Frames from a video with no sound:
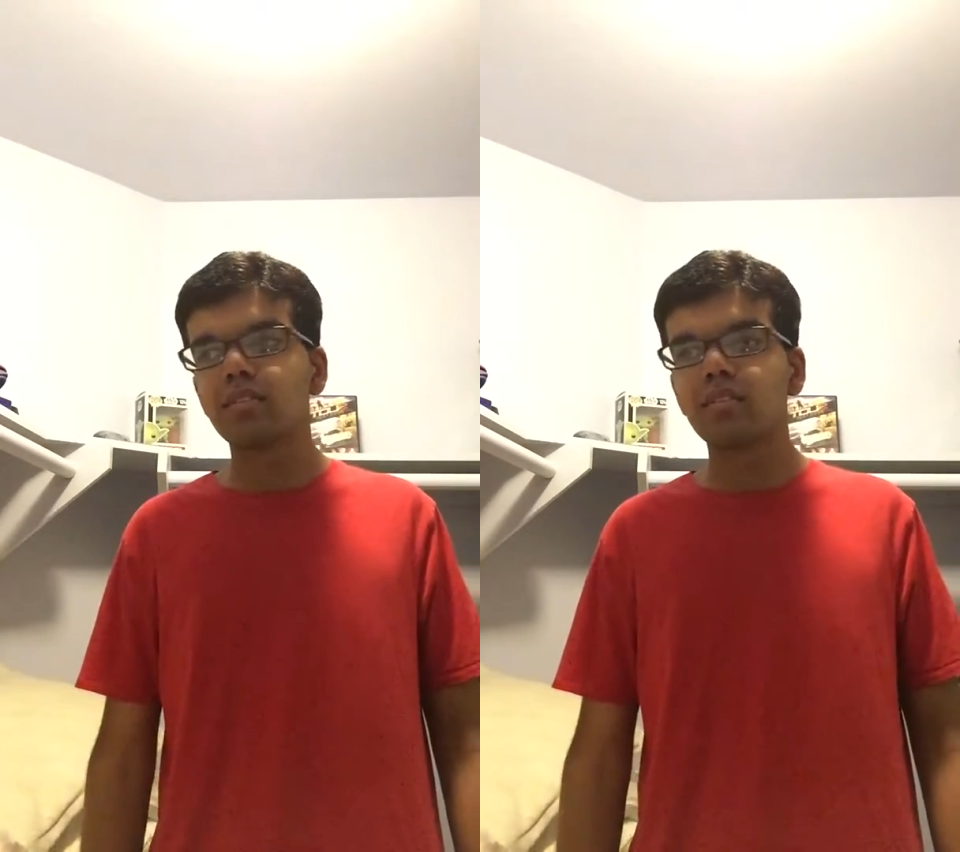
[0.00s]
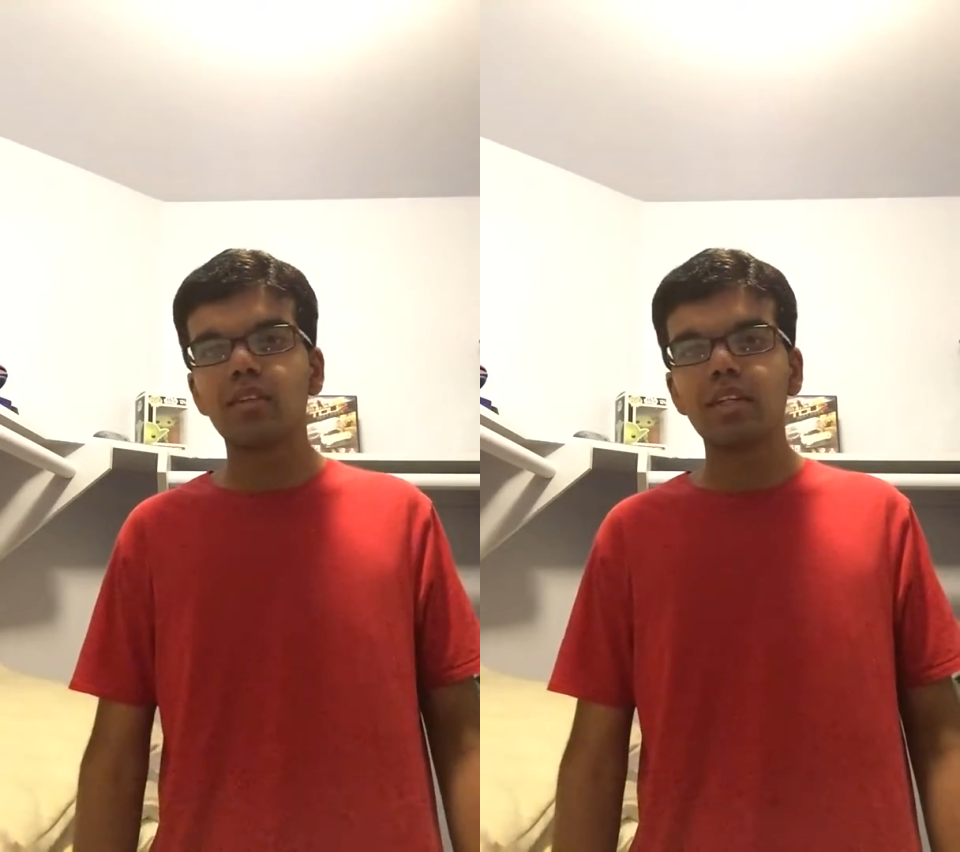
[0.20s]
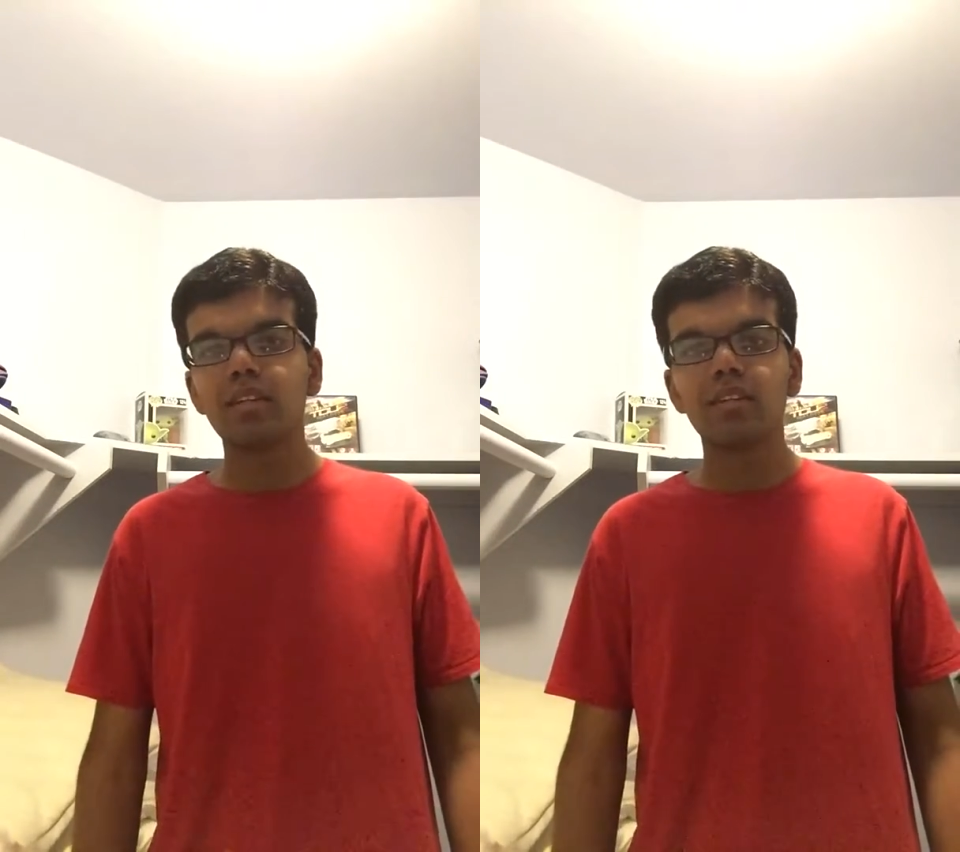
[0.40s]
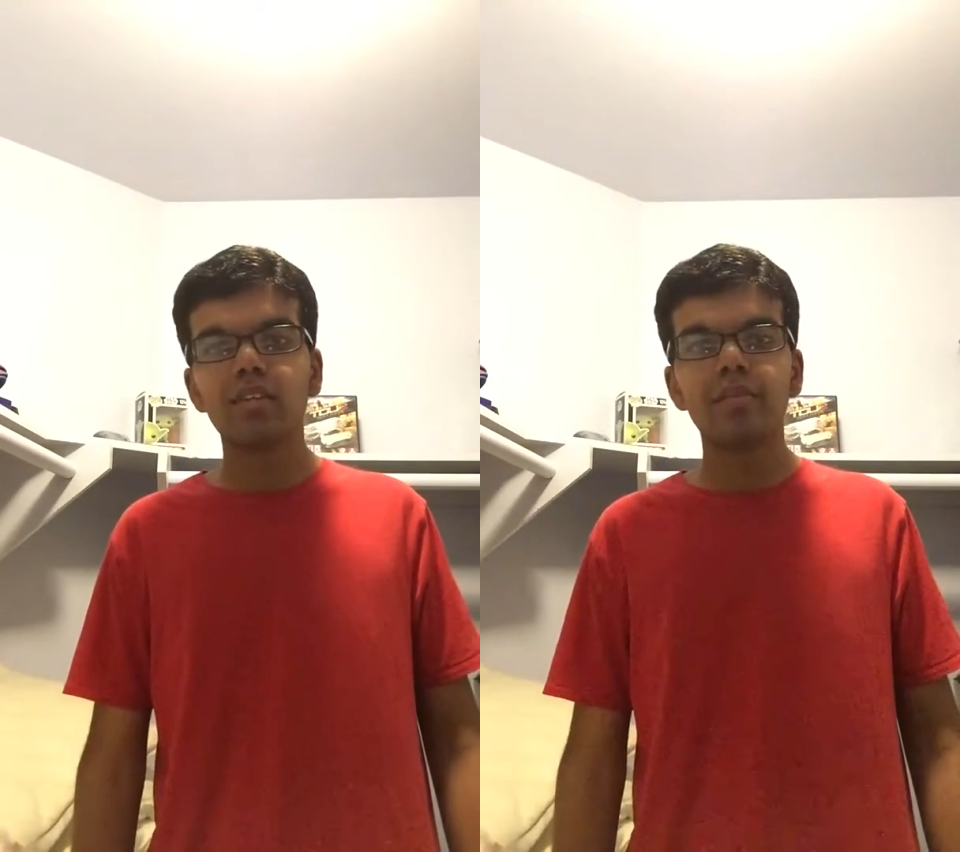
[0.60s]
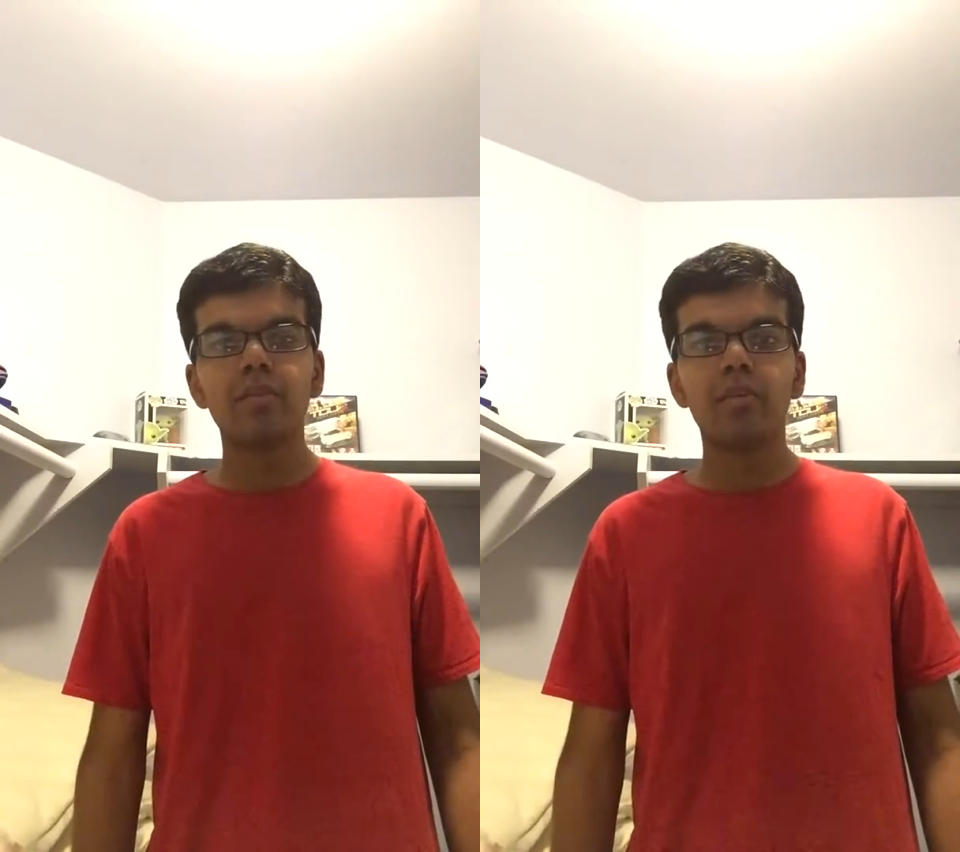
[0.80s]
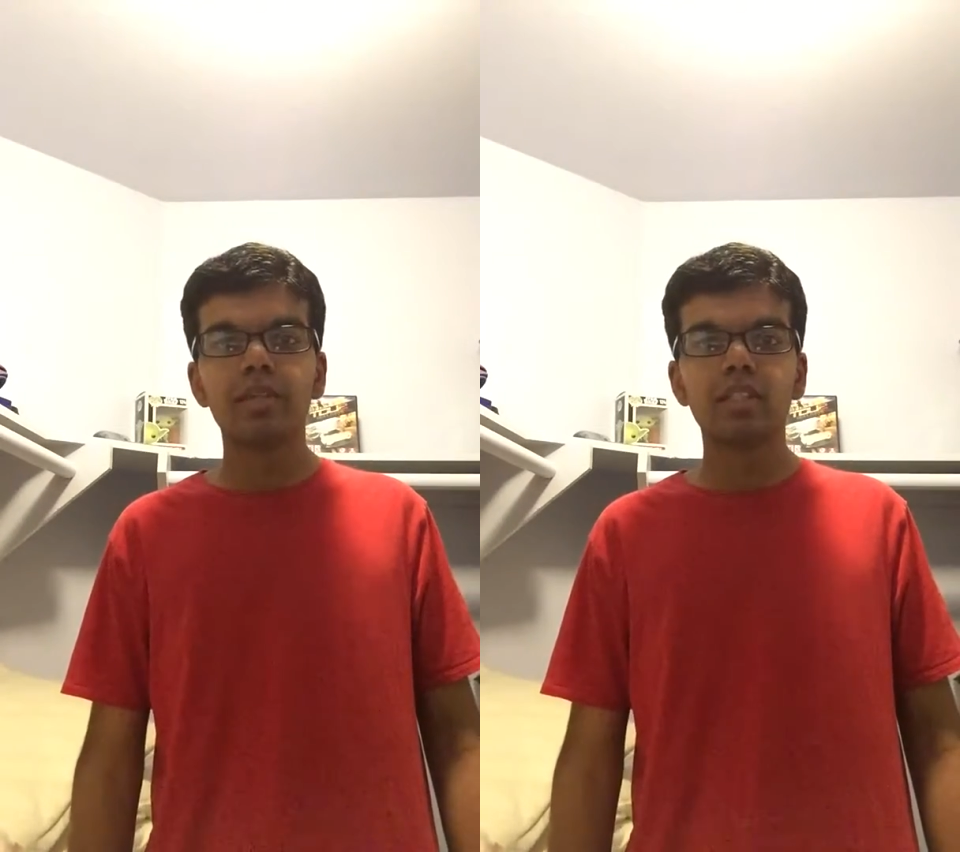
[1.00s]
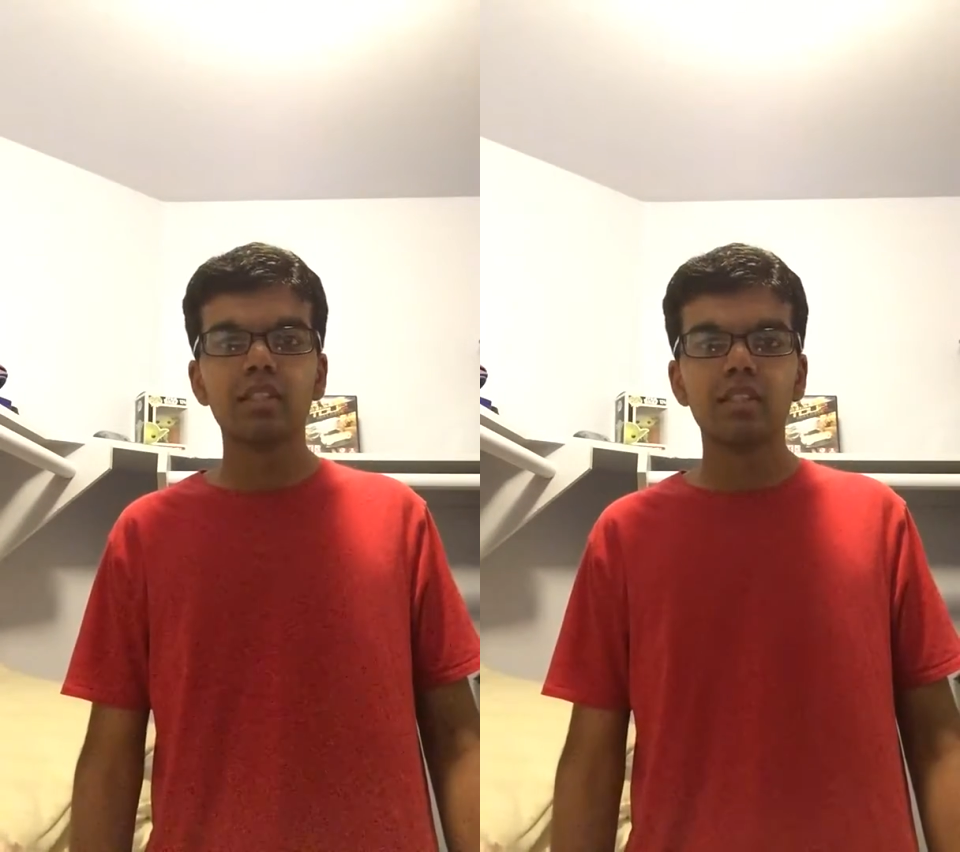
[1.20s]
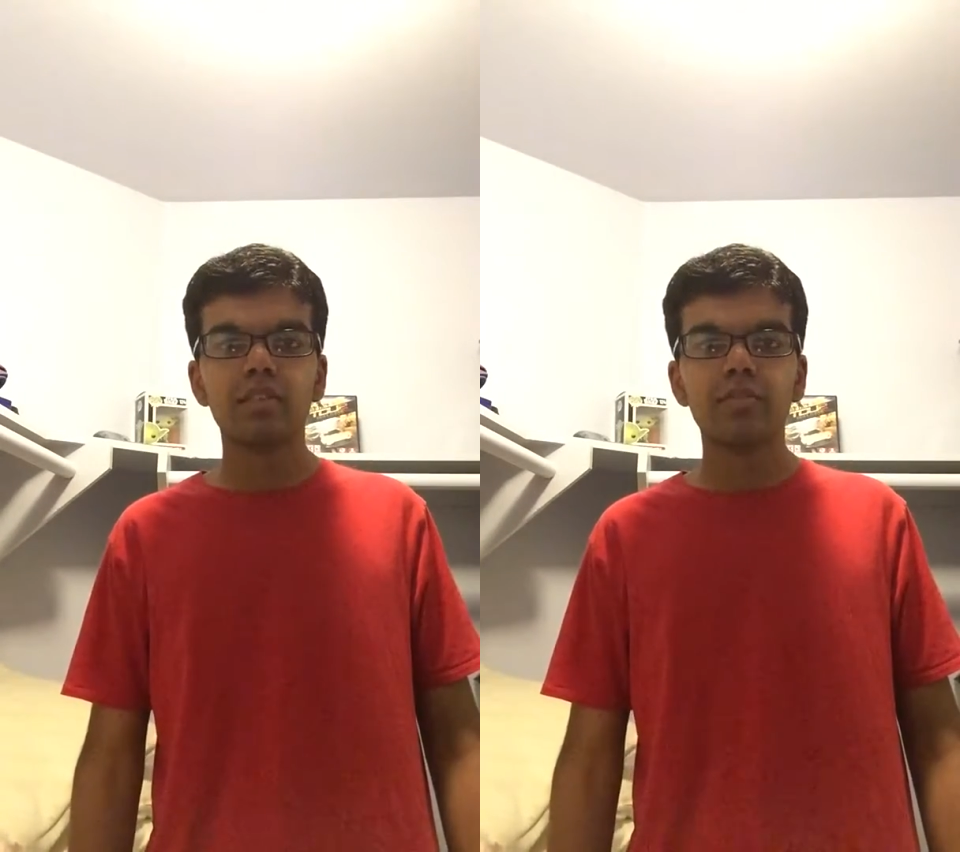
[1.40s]
great moments
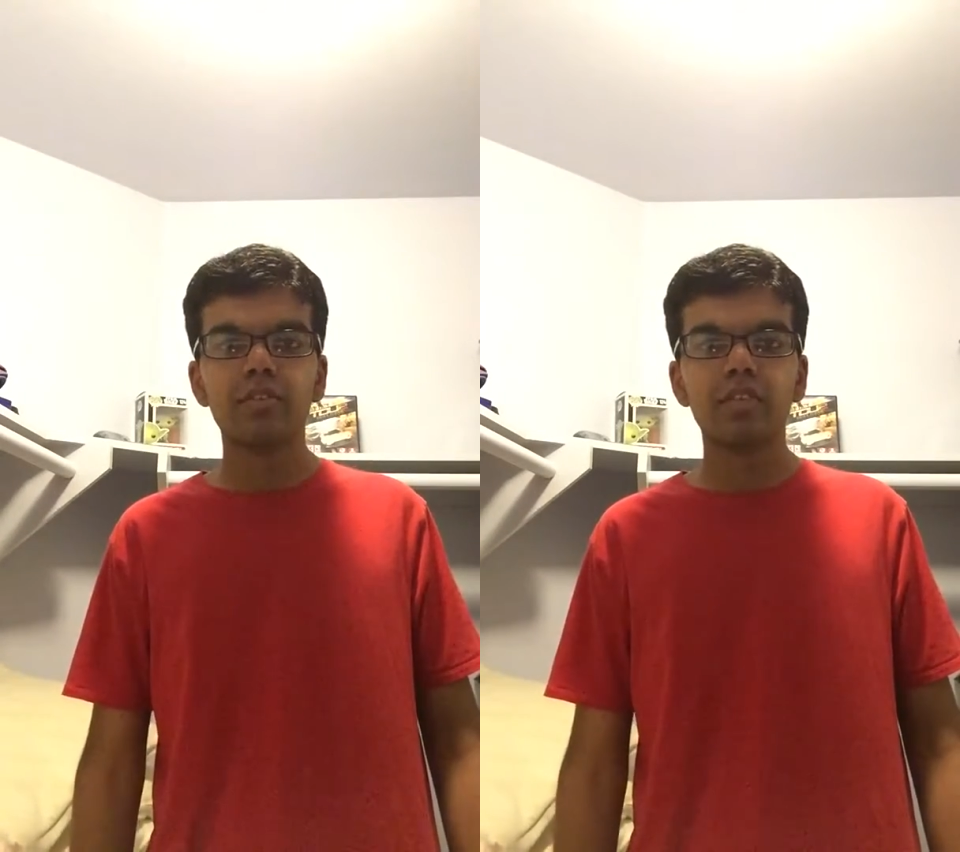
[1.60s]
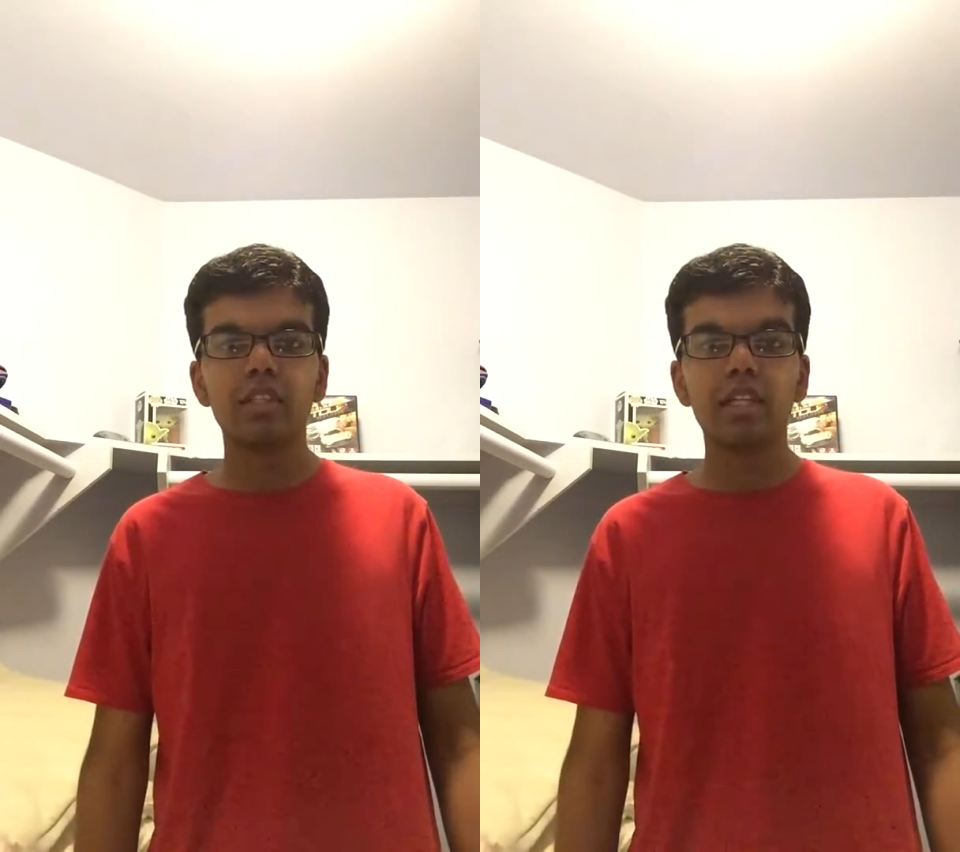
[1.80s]
in this movie.